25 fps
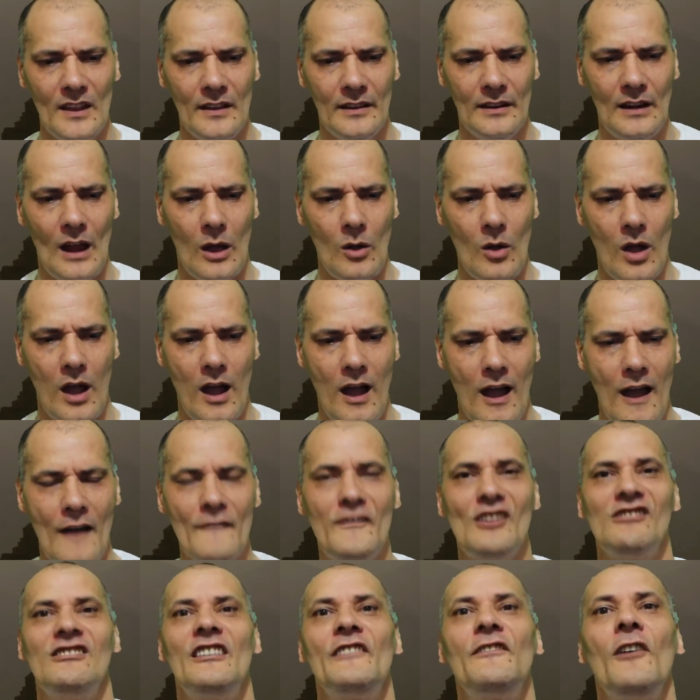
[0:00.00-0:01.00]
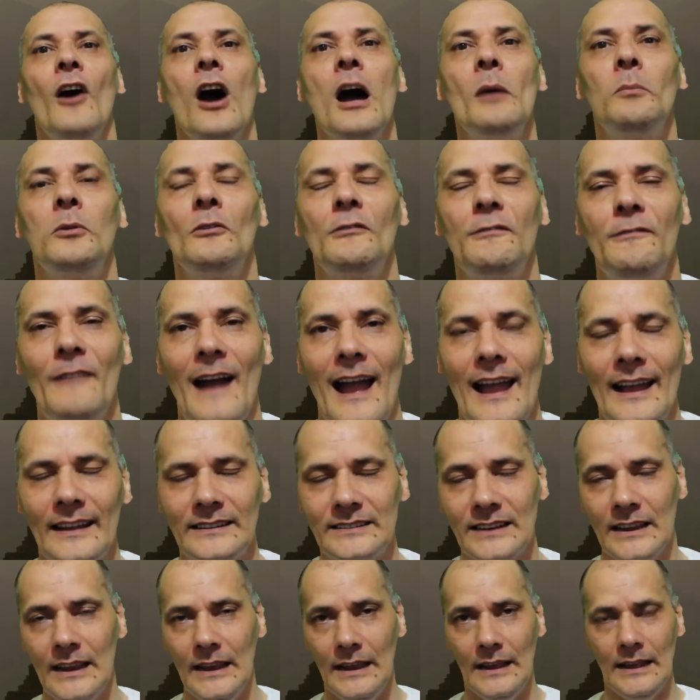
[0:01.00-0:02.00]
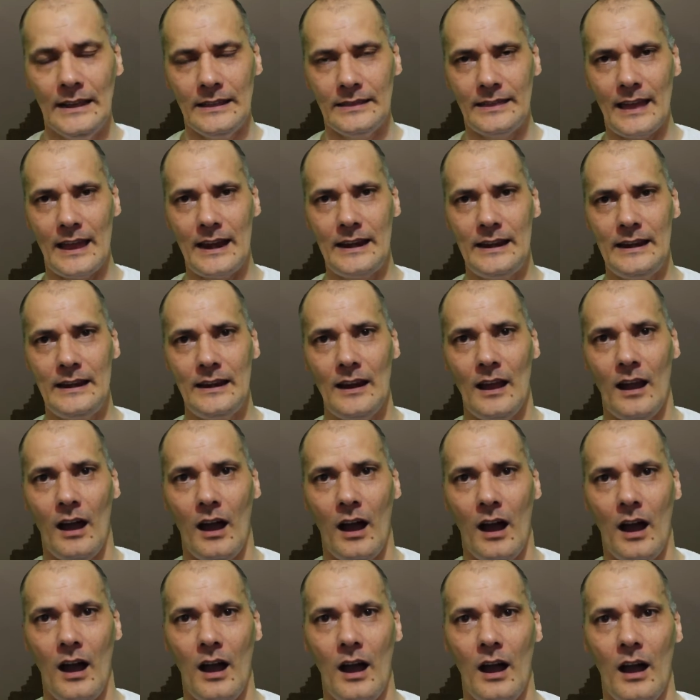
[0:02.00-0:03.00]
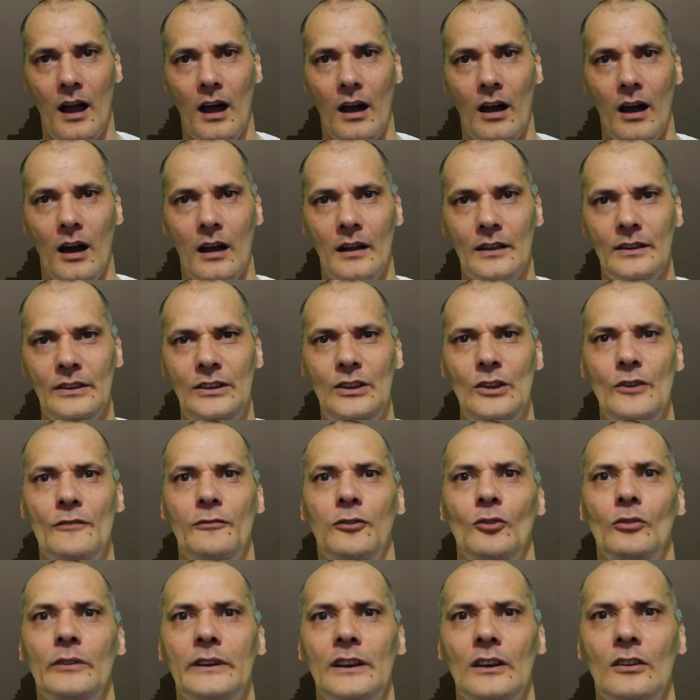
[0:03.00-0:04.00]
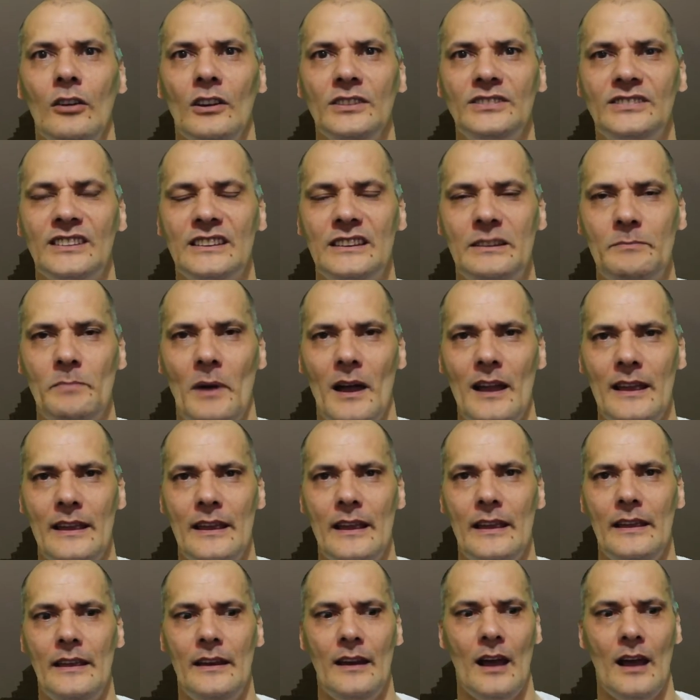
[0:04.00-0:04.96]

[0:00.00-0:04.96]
A verifiable fact, then you've already lost the debate.